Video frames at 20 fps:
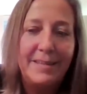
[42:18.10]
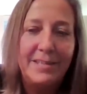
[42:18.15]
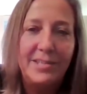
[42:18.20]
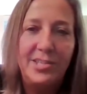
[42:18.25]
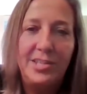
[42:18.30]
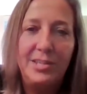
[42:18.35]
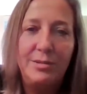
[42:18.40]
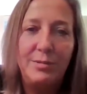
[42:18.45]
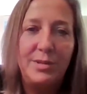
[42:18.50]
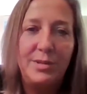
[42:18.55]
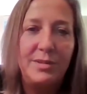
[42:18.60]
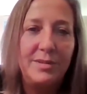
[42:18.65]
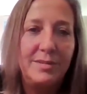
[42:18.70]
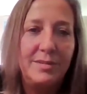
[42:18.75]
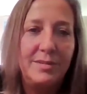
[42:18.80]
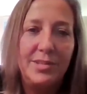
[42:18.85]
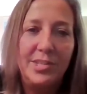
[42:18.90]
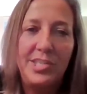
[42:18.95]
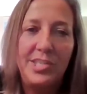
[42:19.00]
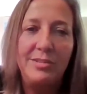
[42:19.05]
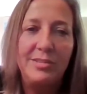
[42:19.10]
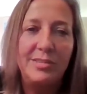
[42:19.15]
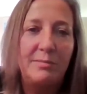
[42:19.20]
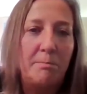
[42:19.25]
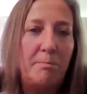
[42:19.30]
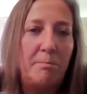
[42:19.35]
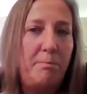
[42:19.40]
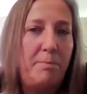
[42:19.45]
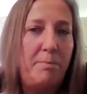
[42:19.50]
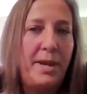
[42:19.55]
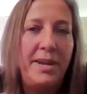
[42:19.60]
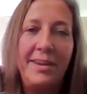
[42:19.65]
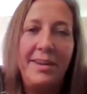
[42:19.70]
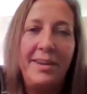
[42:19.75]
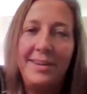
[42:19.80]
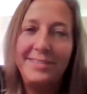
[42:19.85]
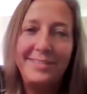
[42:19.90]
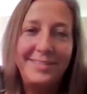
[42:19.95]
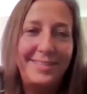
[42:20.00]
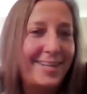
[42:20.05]
she was she was
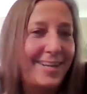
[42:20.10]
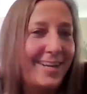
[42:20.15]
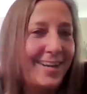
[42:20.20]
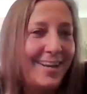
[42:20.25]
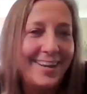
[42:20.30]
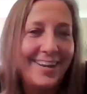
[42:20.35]
pissed.